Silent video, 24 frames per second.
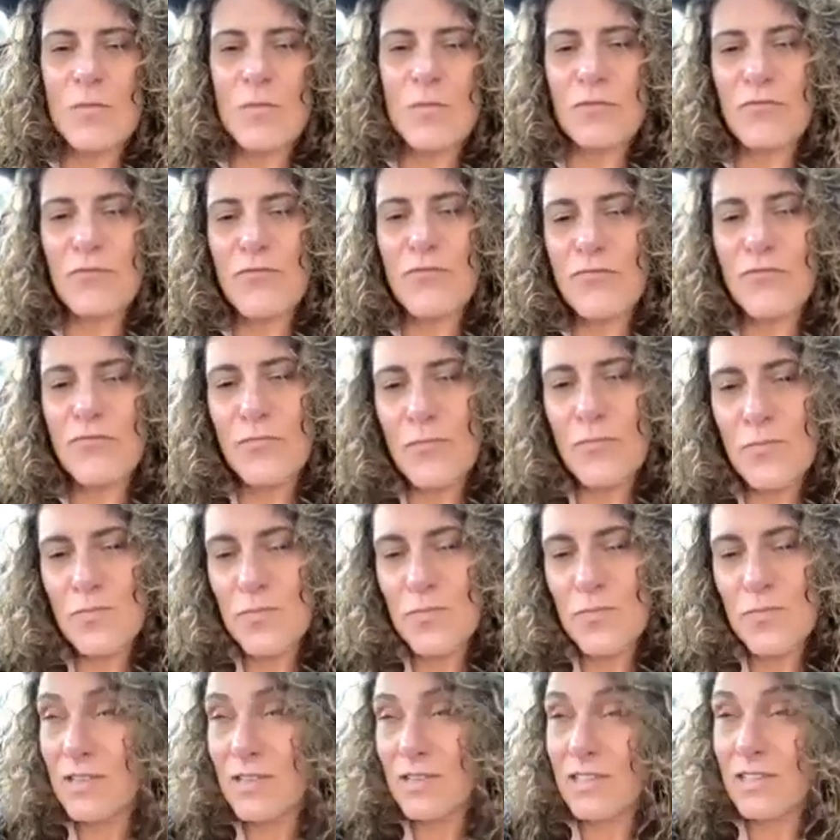but
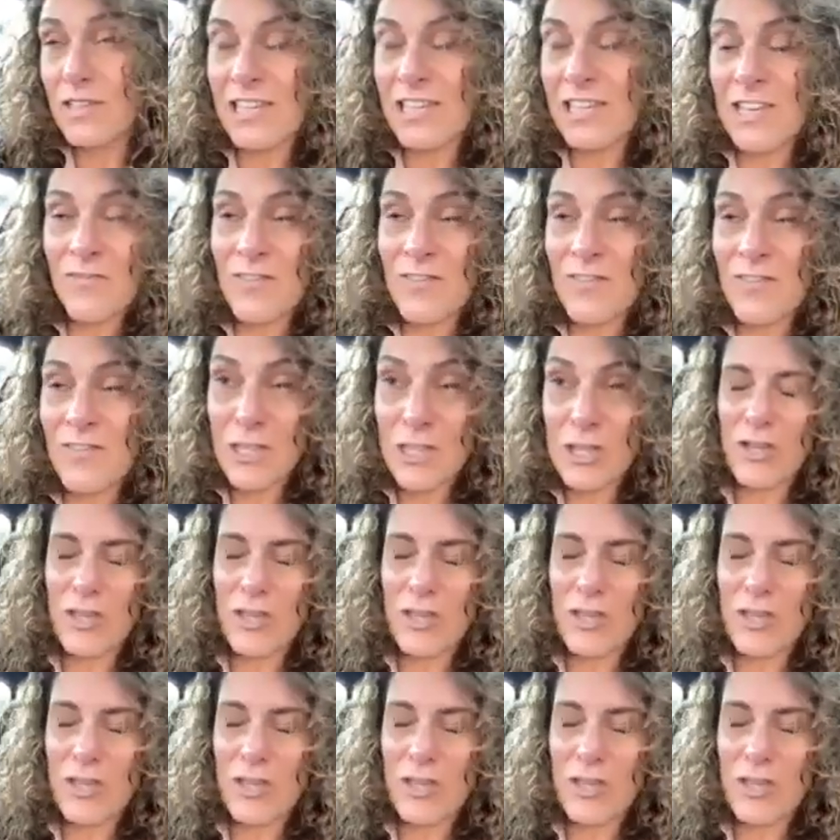even in